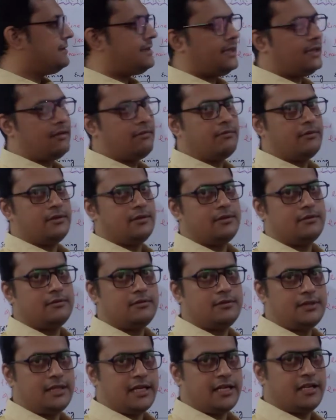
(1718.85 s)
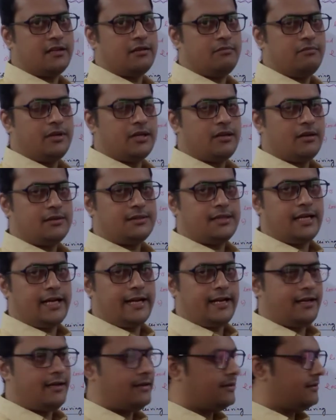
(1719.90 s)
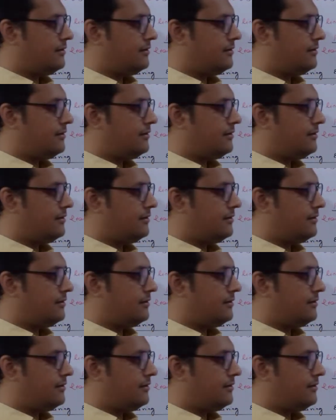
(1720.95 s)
equals to ZL, because at